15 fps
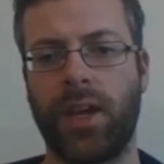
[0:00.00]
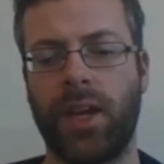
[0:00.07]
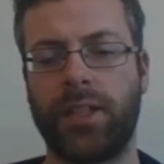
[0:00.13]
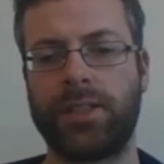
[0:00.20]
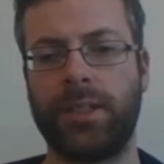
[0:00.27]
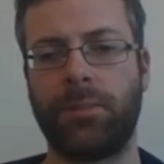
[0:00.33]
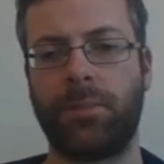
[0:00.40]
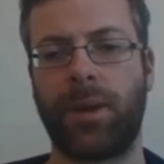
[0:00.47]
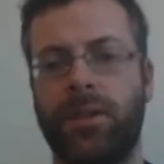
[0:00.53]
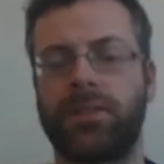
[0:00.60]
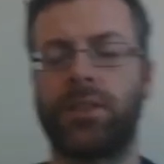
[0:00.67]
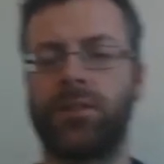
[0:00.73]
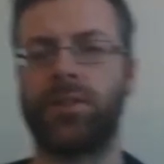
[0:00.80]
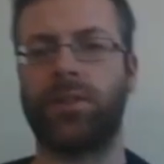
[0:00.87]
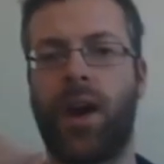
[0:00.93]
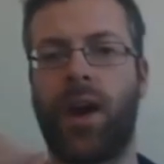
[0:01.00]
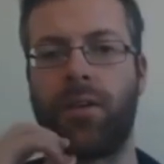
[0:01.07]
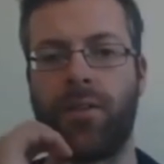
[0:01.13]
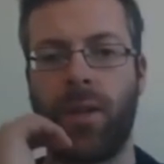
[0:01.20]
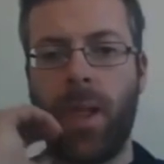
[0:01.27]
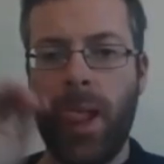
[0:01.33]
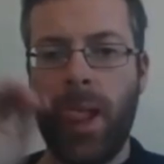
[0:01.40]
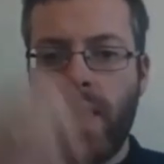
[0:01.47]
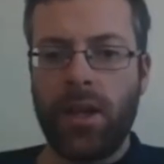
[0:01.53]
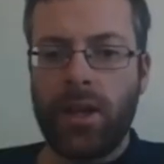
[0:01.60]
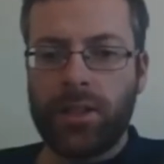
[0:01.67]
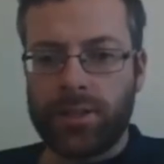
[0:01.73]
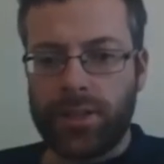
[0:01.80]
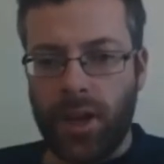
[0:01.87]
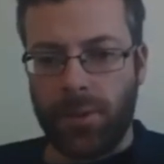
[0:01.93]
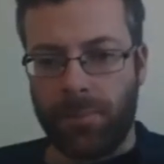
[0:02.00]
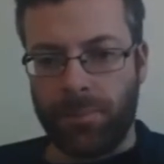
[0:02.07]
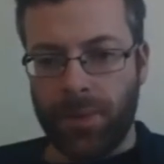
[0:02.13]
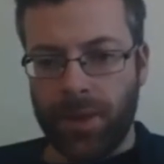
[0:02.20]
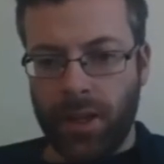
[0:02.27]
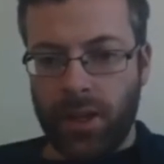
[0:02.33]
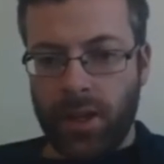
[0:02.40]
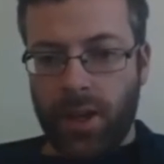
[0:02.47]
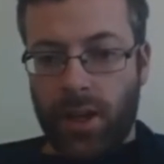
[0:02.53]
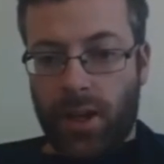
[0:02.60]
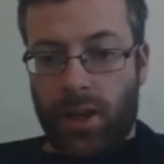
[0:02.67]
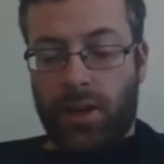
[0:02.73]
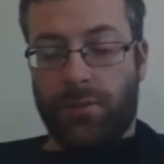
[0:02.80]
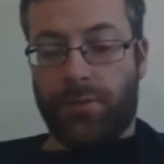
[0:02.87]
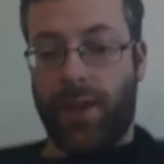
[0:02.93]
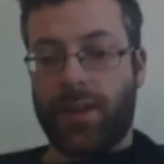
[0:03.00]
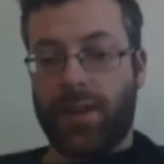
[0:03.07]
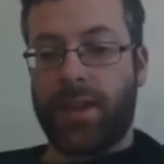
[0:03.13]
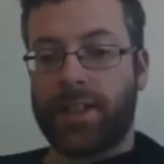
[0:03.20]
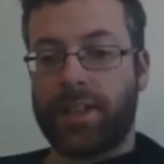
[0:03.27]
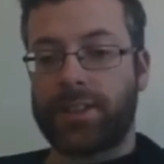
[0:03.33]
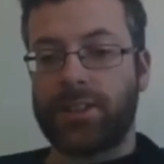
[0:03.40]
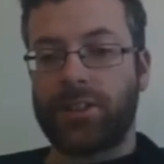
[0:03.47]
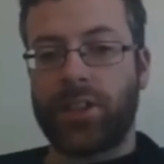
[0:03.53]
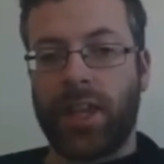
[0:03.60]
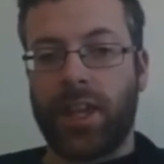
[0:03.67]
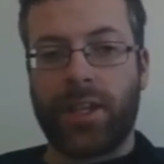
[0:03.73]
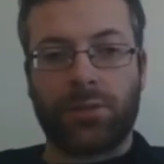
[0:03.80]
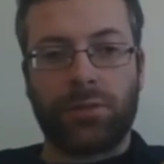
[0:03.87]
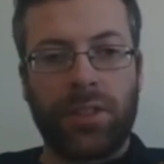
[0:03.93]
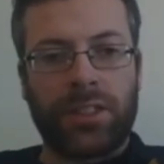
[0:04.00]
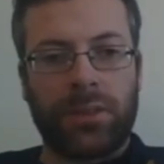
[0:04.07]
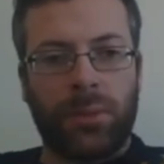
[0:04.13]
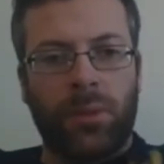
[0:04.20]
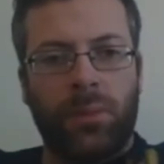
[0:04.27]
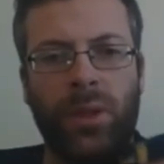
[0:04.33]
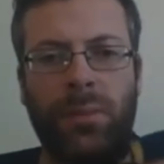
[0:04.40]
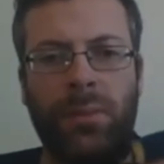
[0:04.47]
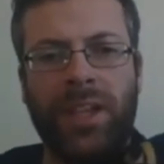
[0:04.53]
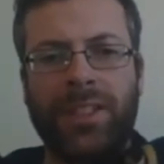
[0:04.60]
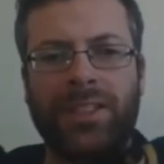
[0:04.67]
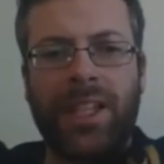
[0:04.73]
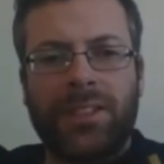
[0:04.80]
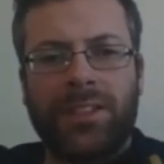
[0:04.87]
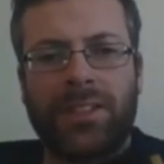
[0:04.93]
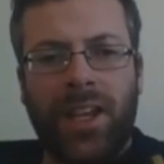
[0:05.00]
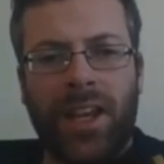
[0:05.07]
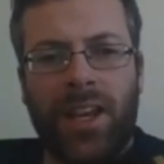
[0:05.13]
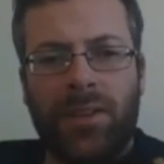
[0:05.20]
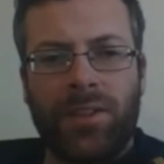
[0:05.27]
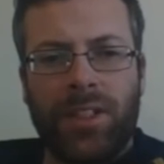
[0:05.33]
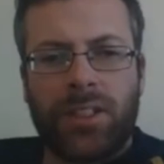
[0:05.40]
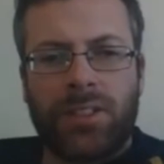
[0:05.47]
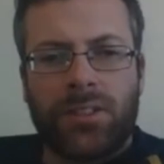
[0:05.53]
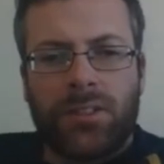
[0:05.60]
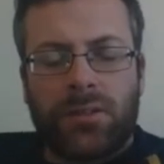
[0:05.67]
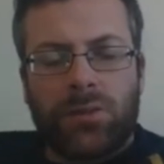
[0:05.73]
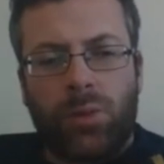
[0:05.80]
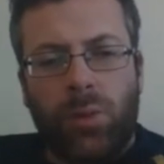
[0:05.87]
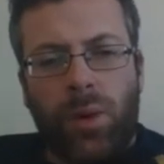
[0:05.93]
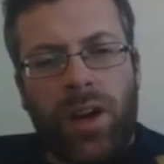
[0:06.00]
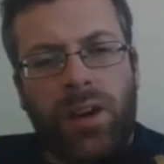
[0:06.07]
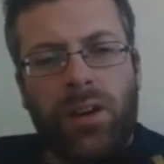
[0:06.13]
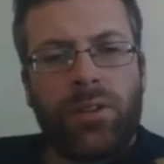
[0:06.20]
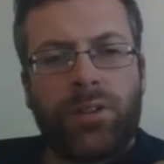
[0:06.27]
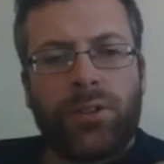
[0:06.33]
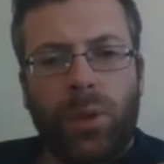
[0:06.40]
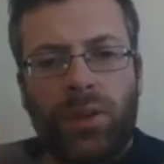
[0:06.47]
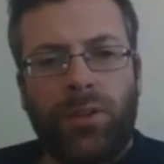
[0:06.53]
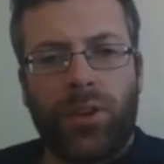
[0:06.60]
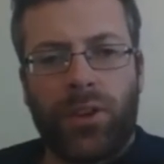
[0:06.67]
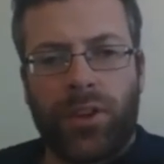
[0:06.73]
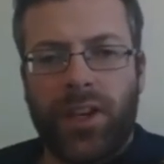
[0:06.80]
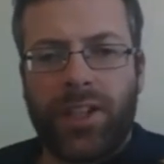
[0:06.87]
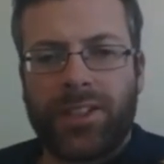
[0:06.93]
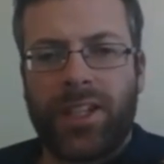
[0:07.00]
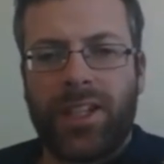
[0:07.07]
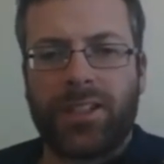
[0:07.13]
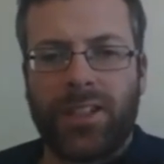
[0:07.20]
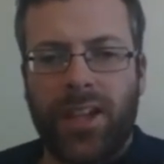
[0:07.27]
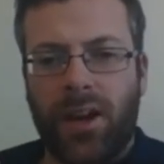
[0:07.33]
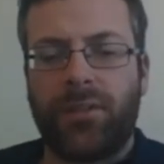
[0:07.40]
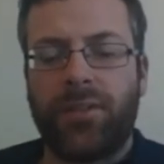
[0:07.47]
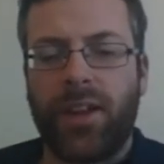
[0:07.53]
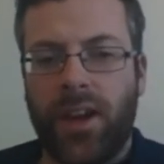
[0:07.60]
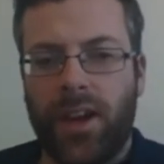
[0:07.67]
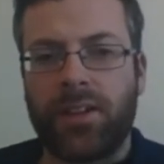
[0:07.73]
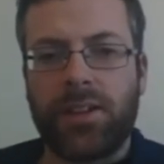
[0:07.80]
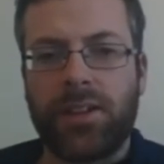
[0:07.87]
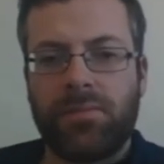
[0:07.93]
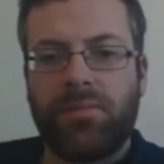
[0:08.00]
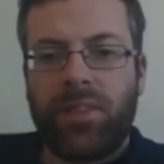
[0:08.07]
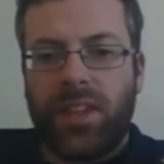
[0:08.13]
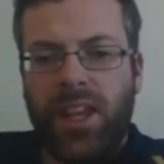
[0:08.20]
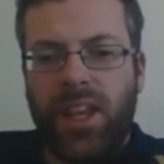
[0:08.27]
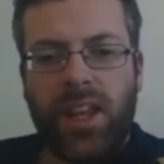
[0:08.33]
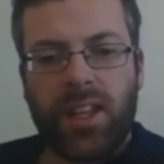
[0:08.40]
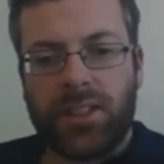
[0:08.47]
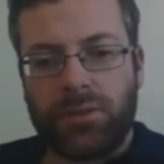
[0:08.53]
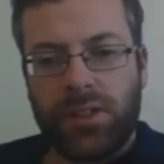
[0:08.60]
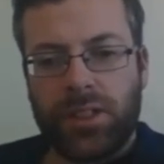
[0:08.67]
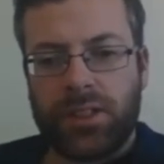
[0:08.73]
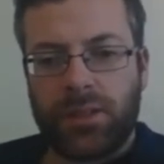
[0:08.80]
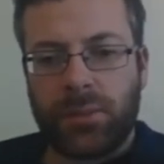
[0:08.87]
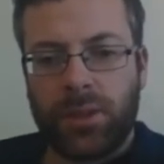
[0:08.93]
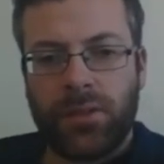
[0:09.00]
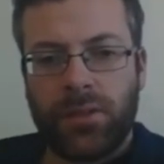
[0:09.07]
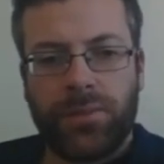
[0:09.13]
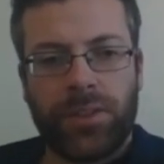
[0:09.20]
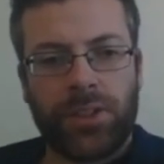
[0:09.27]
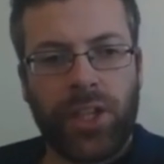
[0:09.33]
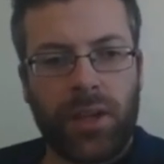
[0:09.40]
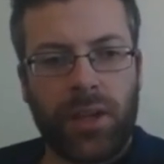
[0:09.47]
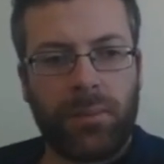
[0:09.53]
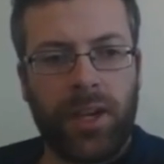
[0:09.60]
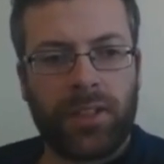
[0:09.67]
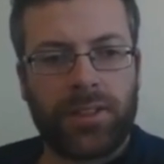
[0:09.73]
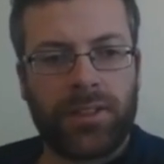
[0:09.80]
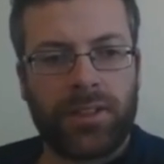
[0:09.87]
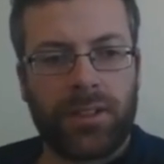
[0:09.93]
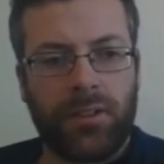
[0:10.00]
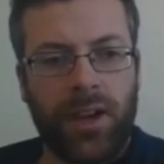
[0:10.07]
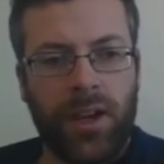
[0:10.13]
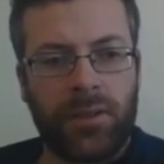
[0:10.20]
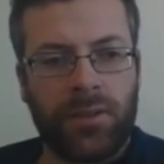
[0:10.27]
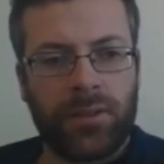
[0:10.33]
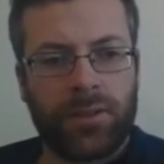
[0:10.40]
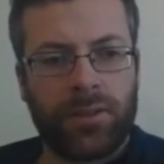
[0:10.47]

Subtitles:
£18.75. So find the answer and check that it's reasonable. But it makes sense that if you did 12, 24, 36, half that, yeah, that's reasonable. Check my answer's correct.